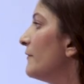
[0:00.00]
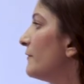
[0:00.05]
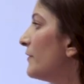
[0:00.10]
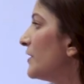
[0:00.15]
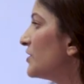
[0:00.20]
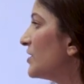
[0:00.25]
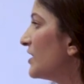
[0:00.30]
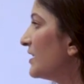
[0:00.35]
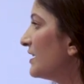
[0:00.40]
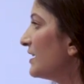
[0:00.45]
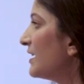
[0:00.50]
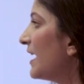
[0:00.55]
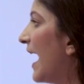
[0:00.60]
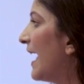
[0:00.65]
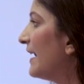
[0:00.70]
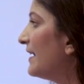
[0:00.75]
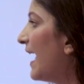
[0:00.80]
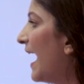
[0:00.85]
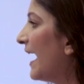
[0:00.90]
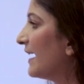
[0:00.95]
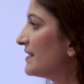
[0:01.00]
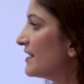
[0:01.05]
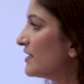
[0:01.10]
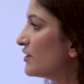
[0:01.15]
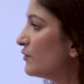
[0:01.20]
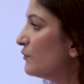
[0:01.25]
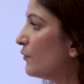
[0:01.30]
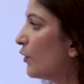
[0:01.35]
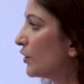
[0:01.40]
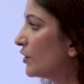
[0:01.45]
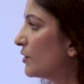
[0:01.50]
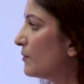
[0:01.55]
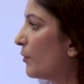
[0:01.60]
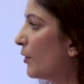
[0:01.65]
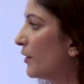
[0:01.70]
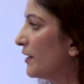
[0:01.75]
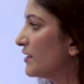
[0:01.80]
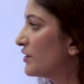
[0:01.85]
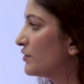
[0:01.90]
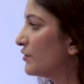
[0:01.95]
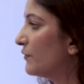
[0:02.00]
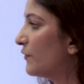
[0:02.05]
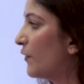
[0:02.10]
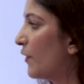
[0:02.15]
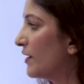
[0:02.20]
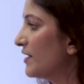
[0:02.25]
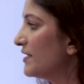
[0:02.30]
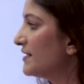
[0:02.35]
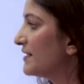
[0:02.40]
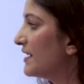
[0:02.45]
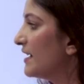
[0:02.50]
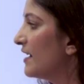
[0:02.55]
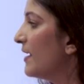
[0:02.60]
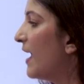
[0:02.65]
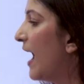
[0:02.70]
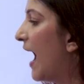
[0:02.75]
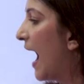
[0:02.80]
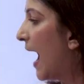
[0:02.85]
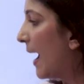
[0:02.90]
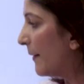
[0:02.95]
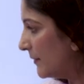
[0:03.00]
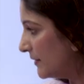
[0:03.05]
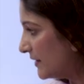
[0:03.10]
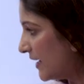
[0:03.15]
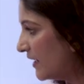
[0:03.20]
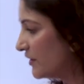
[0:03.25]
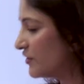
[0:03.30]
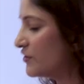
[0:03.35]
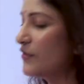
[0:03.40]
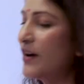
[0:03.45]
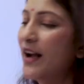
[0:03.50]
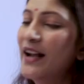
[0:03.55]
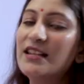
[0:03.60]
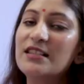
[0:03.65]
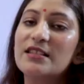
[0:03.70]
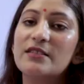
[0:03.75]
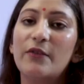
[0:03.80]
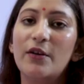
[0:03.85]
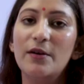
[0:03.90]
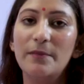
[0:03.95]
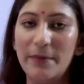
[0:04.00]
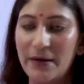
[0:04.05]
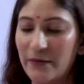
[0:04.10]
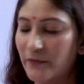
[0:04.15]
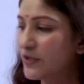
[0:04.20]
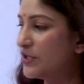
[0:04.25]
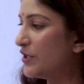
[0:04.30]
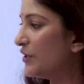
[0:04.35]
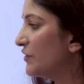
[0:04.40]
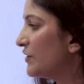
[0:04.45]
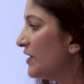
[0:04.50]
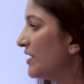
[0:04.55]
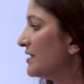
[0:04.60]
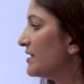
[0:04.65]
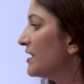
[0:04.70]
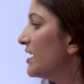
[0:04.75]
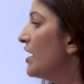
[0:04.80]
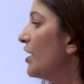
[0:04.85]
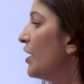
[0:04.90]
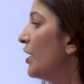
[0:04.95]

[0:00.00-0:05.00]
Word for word: fishing and access to water bodies to forest, habitat rights for PVTGs,